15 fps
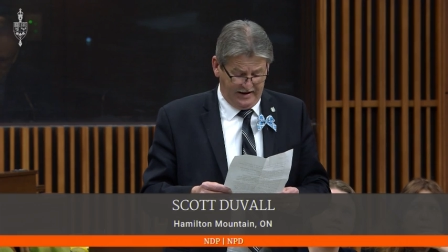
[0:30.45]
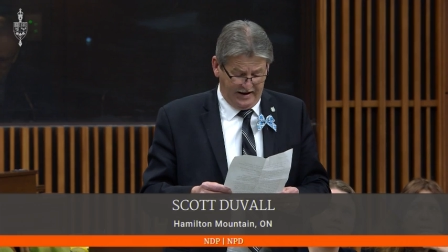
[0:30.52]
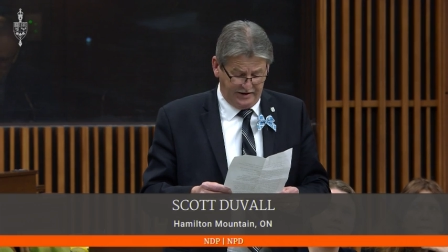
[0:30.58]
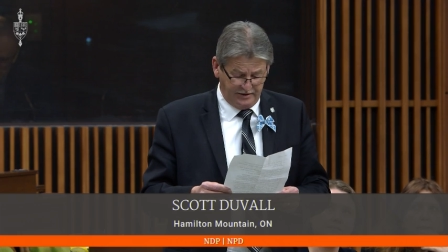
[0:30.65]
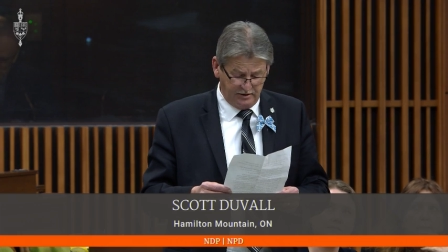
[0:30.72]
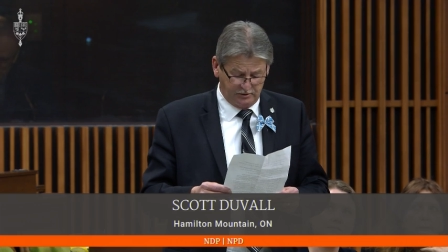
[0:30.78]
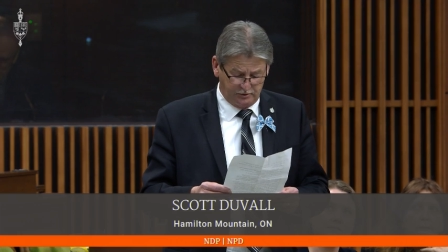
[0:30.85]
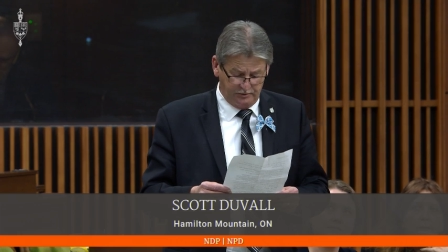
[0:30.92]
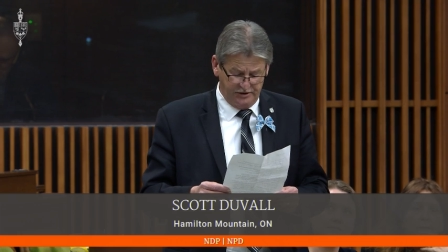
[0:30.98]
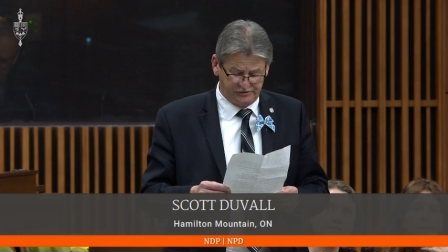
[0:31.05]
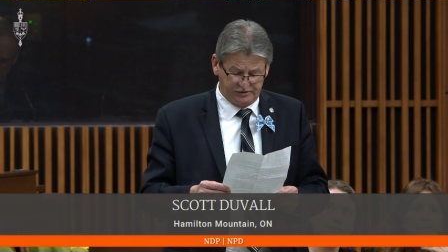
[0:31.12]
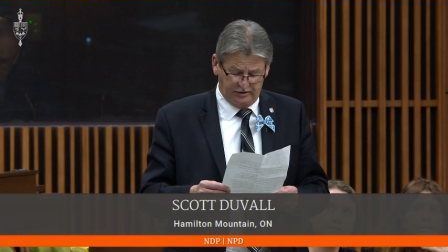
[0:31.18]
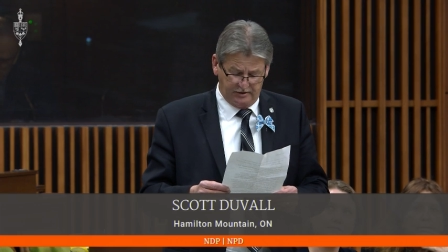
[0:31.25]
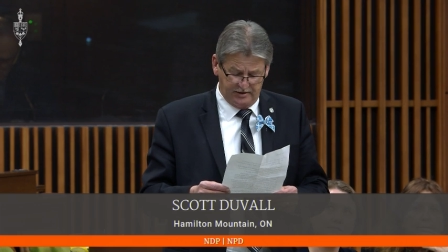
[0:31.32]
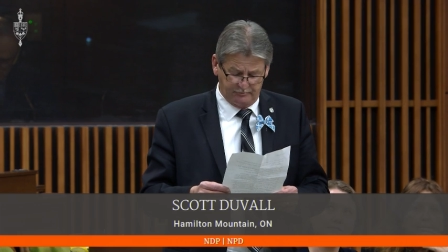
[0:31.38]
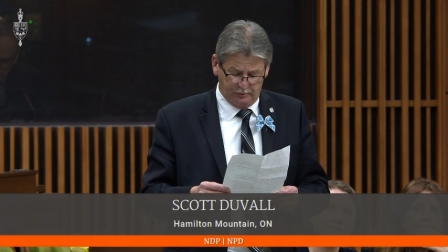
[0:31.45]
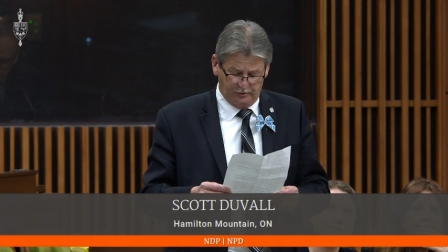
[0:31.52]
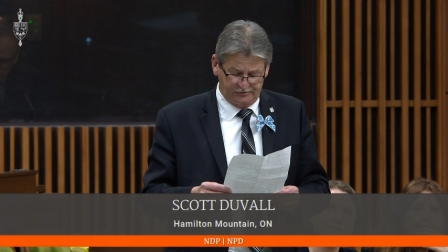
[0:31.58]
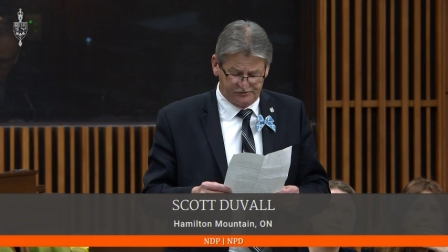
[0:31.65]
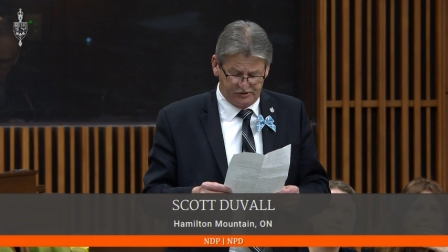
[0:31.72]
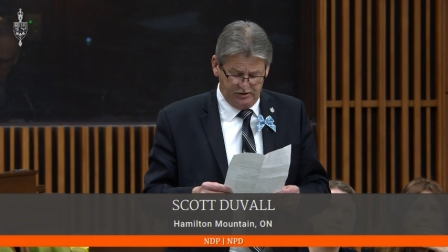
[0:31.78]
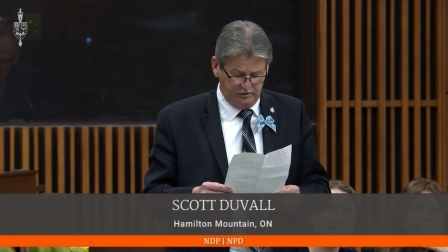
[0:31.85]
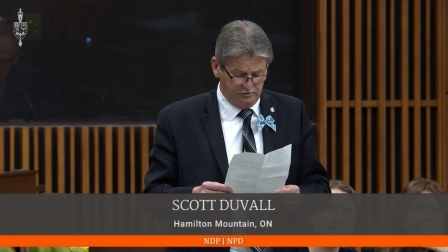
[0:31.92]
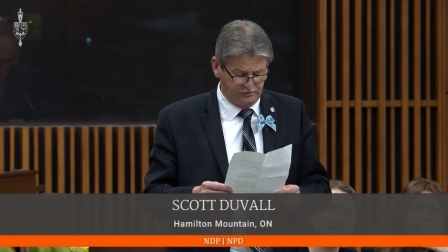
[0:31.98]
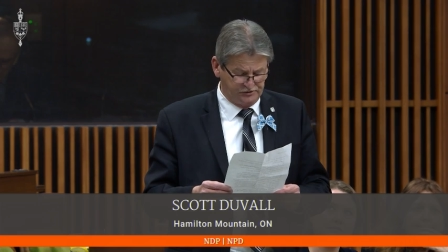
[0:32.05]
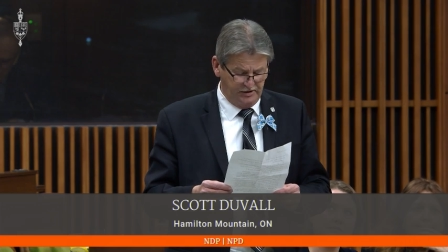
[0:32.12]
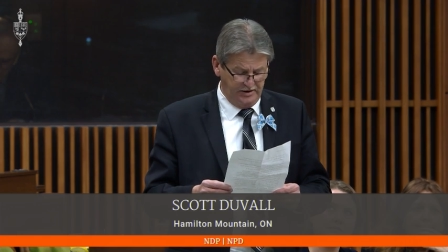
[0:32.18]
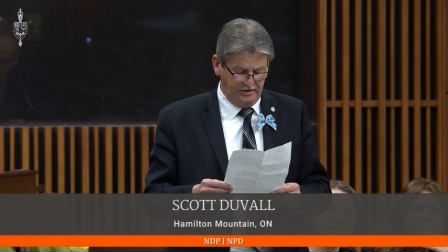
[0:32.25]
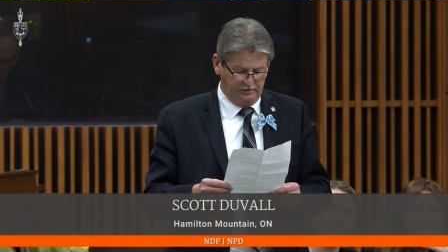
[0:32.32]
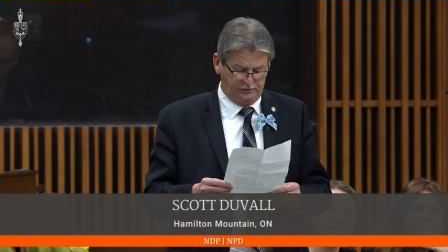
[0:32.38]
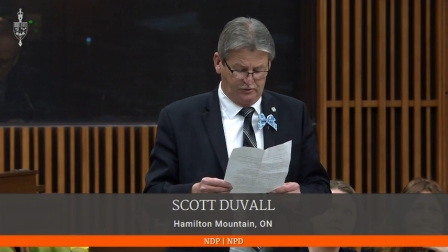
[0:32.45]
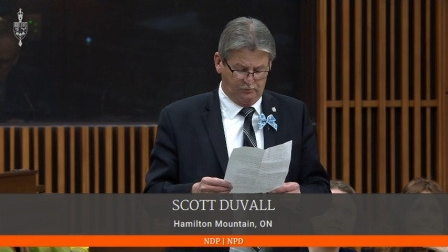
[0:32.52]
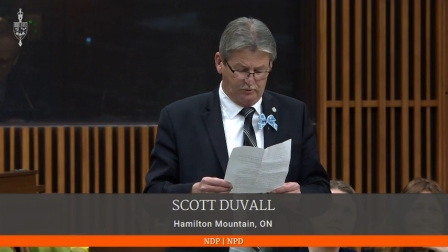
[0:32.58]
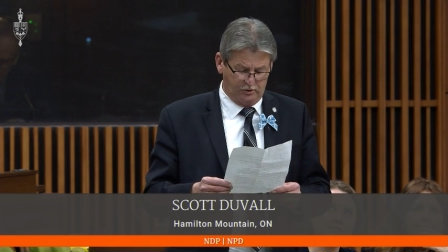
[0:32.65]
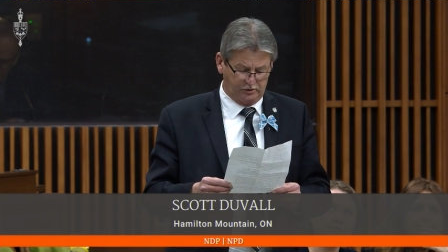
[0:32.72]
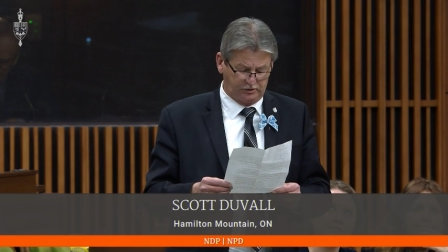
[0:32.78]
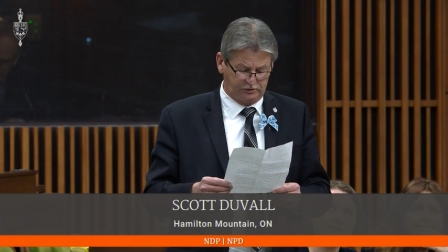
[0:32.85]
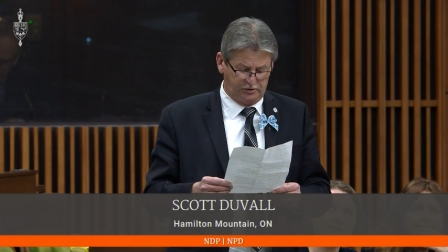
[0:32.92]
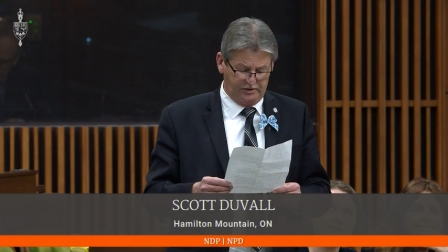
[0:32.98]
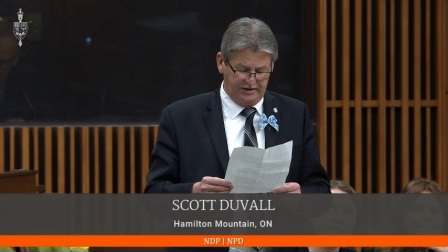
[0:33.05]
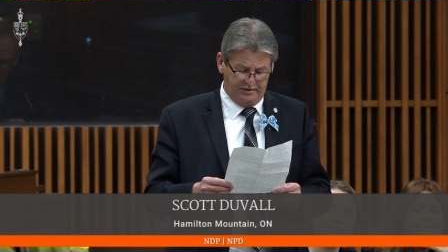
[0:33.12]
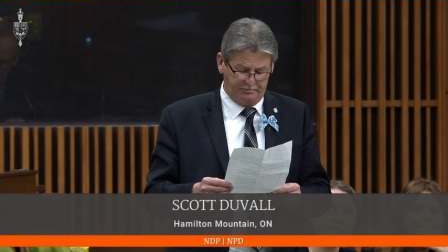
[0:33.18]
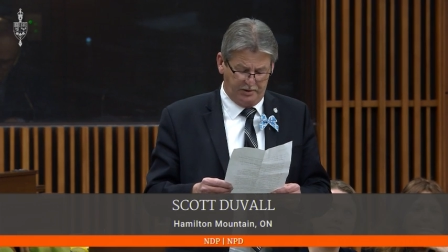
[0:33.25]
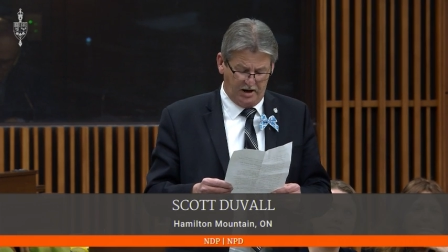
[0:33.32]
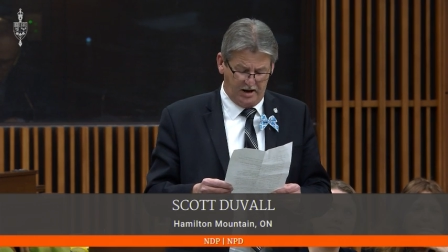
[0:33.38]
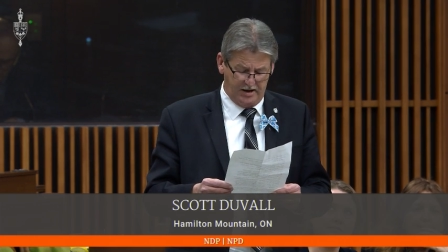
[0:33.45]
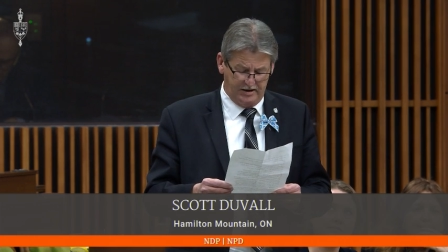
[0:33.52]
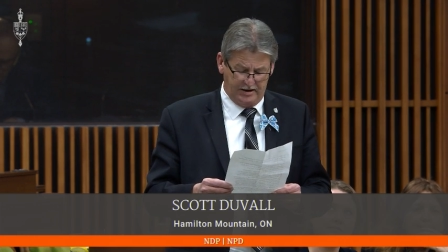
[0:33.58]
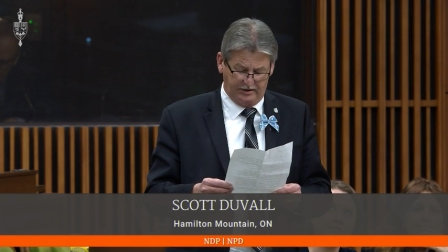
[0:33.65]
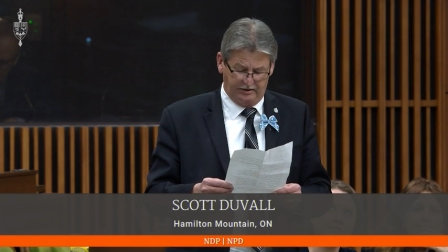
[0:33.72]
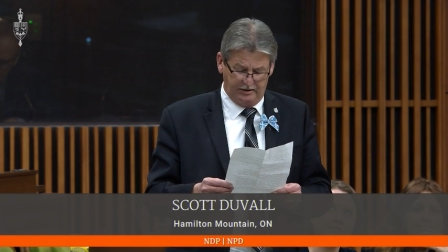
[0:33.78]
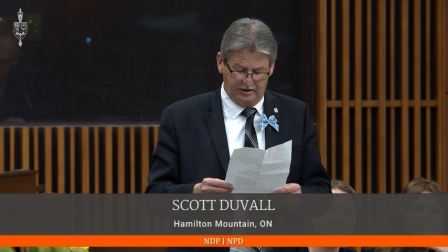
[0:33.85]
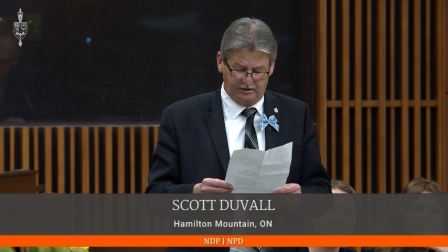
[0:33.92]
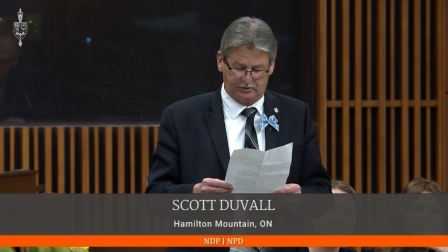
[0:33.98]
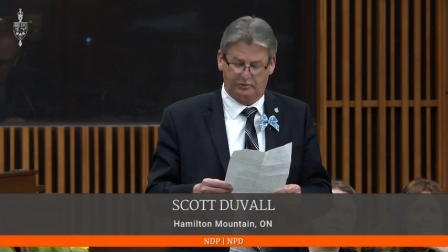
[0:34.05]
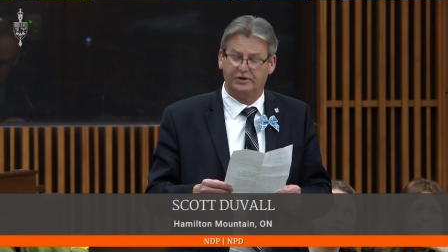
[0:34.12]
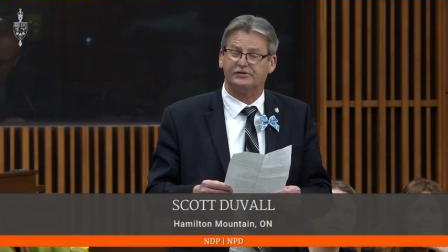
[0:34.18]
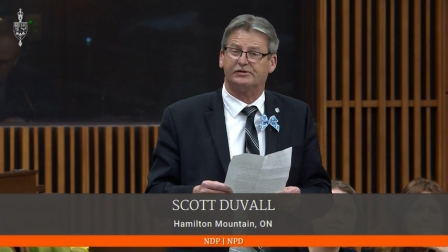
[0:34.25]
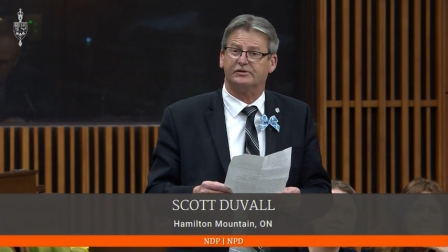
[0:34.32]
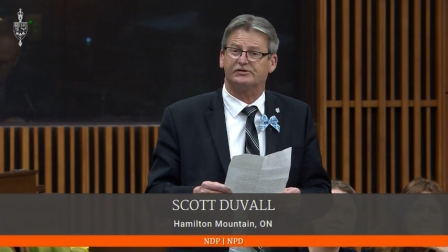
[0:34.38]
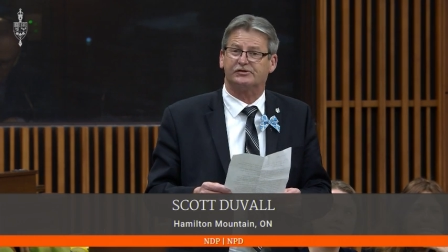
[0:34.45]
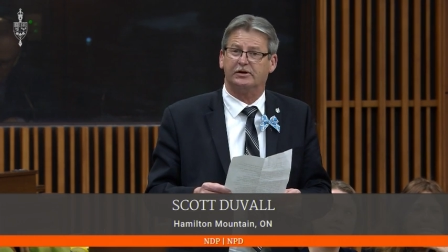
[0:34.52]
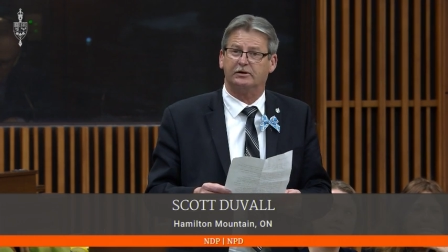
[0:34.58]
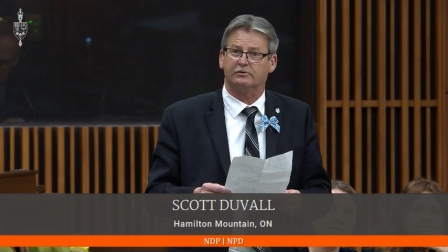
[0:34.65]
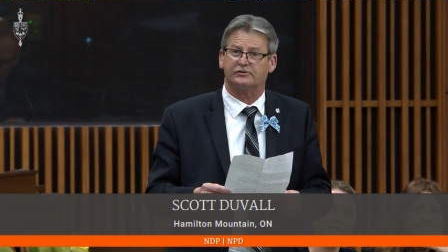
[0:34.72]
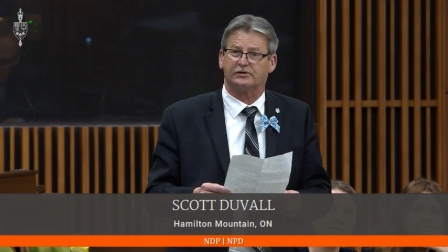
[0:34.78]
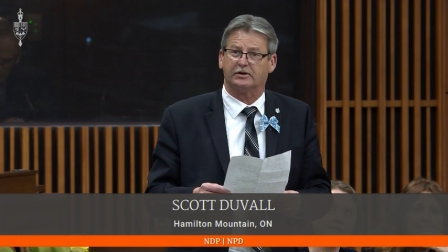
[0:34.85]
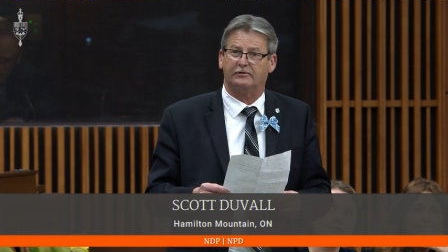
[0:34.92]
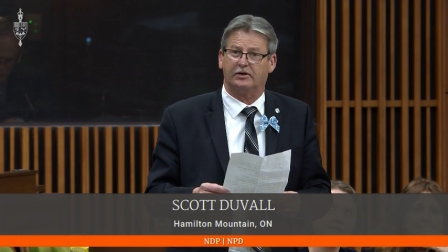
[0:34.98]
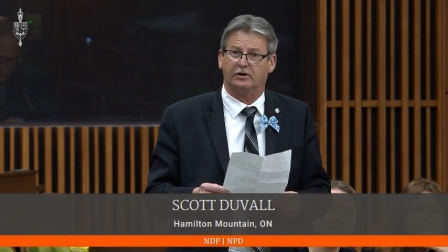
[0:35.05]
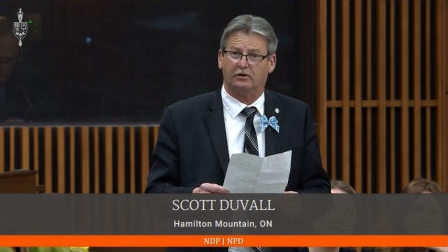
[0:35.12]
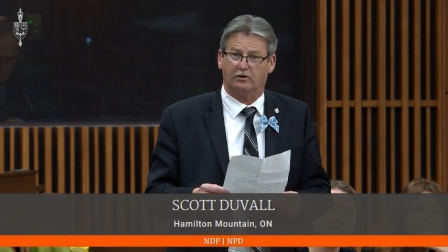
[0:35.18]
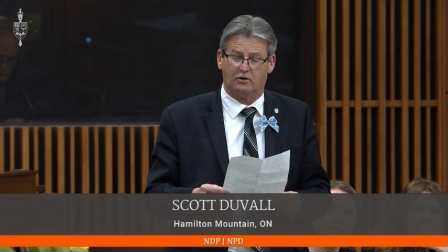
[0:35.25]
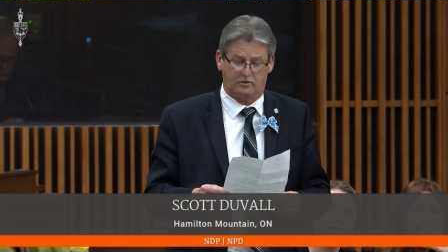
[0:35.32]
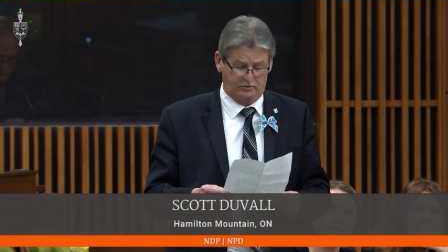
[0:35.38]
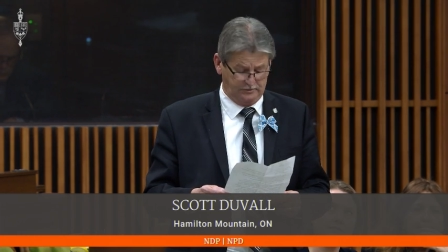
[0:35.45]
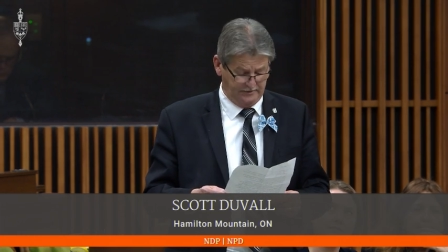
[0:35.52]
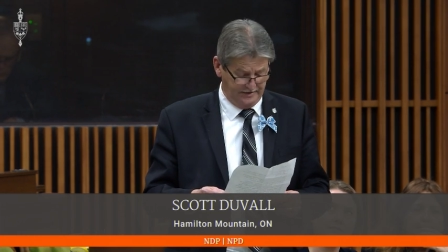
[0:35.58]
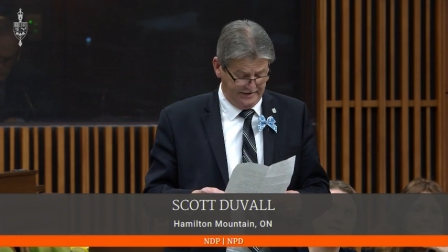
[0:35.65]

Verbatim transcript: an increase in the number of seniors needing to work to get by, and an increase in seniors living alone.